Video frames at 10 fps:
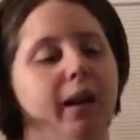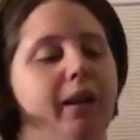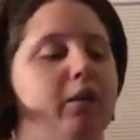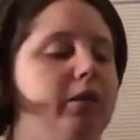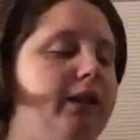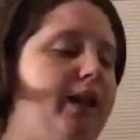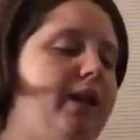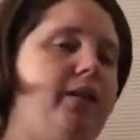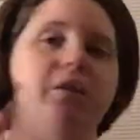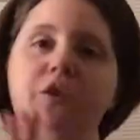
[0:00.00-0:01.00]
I call it the
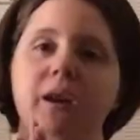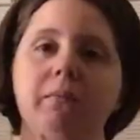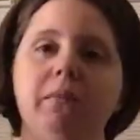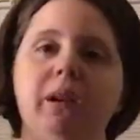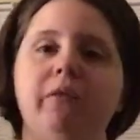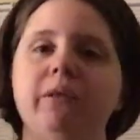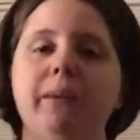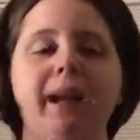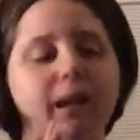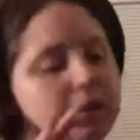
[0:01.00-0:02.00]
hidden gem of the
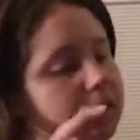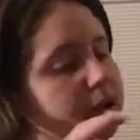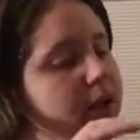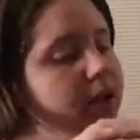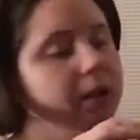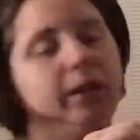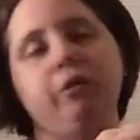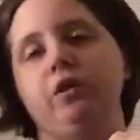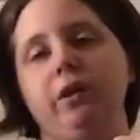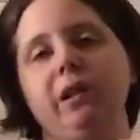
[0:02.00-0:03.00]
bag, and I'll
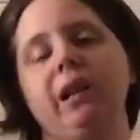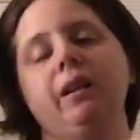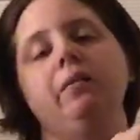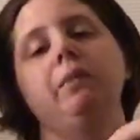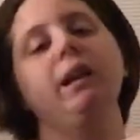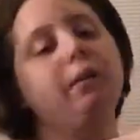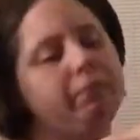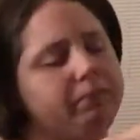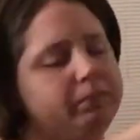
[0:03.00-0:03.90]
show you that in a minute.